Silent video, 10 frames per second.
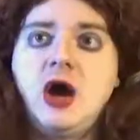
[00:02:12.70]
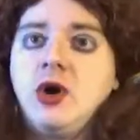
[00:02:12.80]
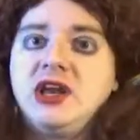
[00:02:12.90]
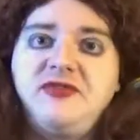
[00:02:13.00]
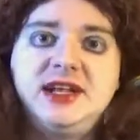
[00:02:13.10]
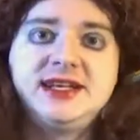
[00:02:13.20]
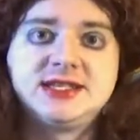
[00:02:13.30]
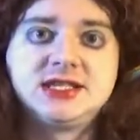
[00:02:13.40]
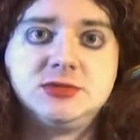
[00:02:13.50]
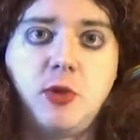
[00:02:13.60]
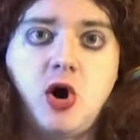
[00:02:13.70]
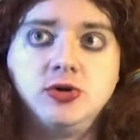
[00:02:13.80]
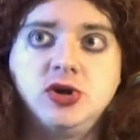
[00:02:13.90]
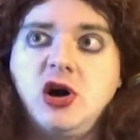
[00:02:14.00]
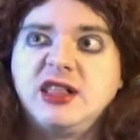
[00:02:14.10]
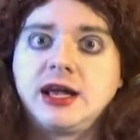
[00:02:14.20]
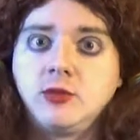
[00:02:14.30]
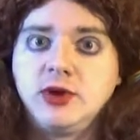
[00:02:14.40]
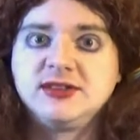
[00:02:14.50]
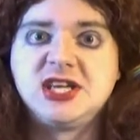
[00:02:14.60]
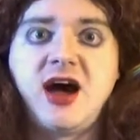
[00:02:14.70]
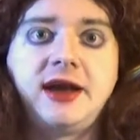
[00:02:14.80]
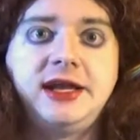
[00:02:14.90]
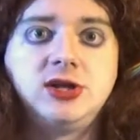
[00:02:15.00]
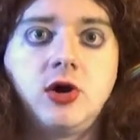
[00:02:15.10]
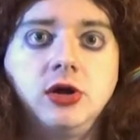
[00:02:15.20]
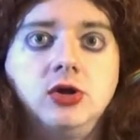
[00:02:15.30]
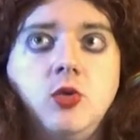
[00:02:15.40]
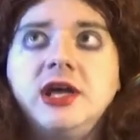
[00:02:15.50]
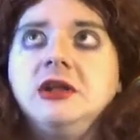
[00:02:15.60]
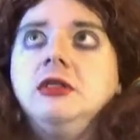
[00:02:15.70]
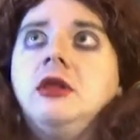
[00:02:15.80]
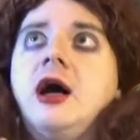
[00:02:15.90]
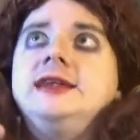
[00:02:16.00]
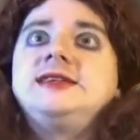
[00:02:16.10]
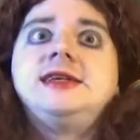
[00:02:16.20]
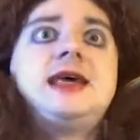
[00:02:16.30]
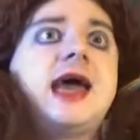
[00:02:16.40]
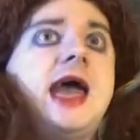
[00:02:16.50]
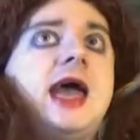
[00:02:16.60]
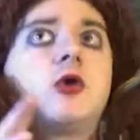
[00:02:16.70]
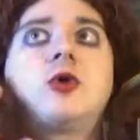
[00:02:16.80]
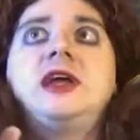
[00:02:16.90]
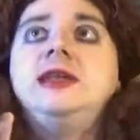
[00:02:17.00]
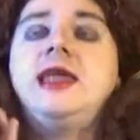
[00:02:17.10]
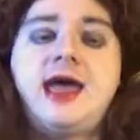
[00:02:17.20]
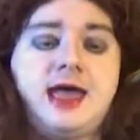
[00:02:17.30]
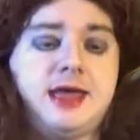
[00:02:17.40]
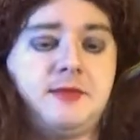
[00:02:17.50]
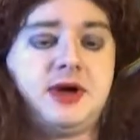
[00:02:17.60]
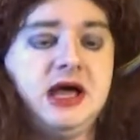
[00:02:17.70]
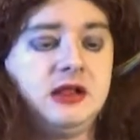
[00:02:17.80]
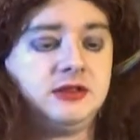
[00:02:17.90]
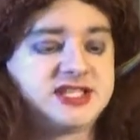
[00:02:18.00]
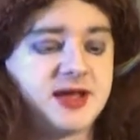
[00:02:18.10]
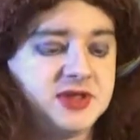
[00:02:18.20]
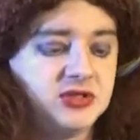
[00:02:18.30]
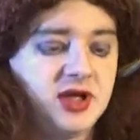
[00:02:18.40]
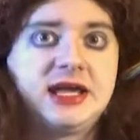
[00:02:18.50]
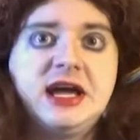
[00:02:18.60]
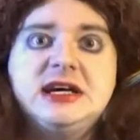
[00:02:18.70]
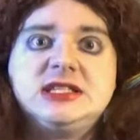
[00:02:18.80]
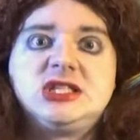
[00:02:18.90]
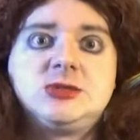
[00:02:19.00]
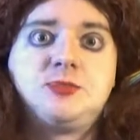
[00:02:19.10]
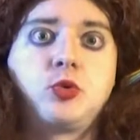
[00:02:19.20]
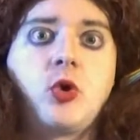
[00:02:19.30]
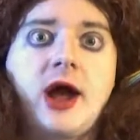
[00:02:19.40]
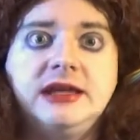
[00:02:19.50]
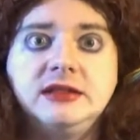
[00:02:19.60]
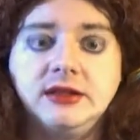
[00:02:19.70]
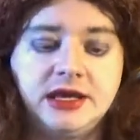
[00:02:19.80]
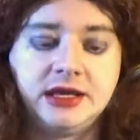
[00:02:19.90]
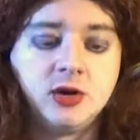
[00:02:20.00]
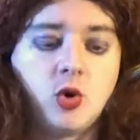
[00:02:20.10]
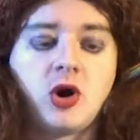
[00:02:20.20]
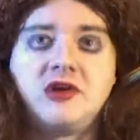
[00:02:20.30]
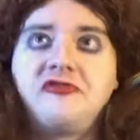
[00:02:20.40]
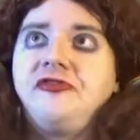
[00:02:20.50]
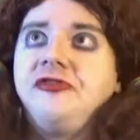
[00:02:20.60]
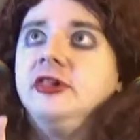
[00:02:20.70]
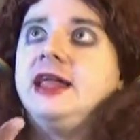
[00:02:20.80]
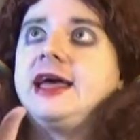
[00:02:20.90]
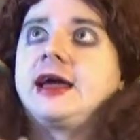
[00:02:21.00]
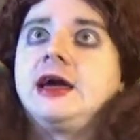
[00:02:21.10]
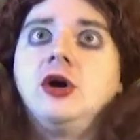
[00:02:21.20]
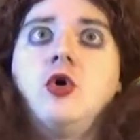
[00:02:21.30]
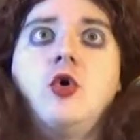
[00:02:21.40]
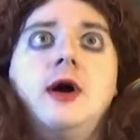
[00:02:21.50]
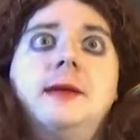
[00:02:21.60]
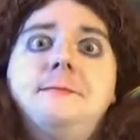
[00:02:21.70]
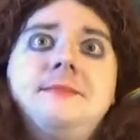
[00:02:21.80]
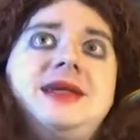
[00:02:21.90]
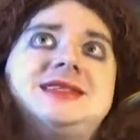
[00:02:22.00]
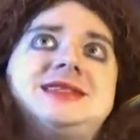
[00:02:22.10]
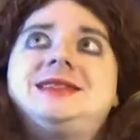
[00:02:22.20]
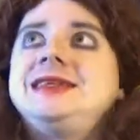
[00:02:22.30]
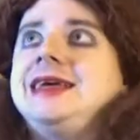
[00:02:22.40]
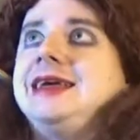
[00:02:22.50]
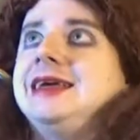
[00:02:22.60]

what if it is a small dog, like a real tiny dog? You'll want a light and airy name. Something like Sprightly or Flick or Misty.